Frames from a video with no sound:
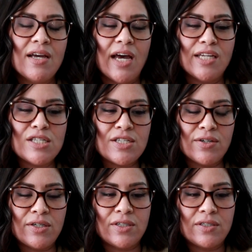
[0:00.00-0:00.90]
And
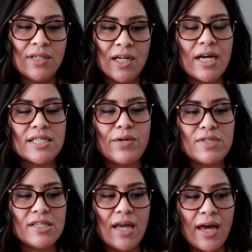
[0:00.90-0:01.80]
so as I
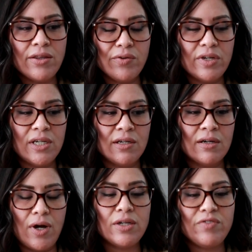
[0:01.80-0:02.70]
was
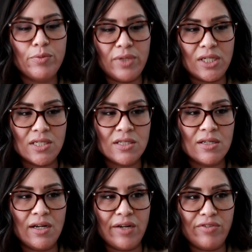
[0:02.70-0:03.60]
gathering all of the bills
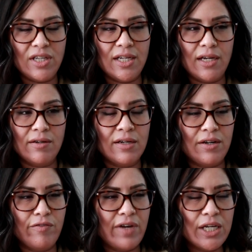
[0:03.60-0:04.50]
and everything, and
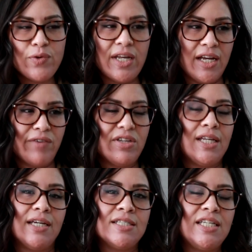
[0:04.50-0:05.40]
evaluating
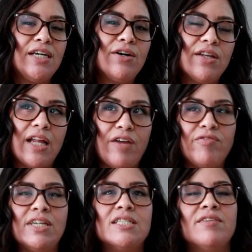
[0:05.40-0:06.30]
everything, and seeing all the late
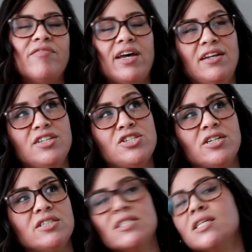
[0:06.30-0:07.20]
fees and finance
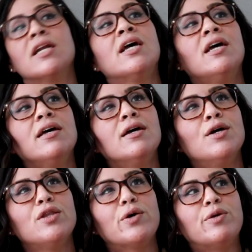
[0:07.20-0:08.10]
charges, and
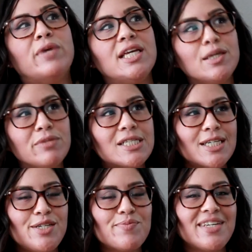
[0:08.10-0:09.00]
that were making me sick
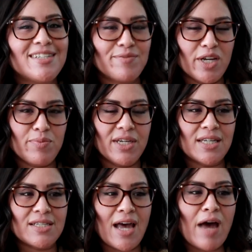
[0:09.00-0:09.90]
to my stomach
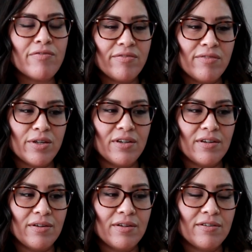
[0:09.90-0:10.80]
because half of
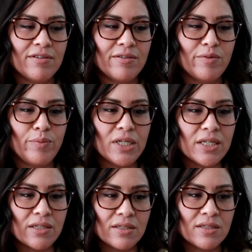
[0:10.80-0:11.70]
the
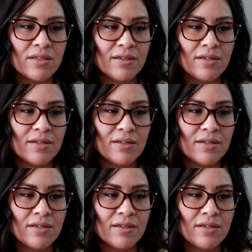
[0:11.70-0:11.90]
bill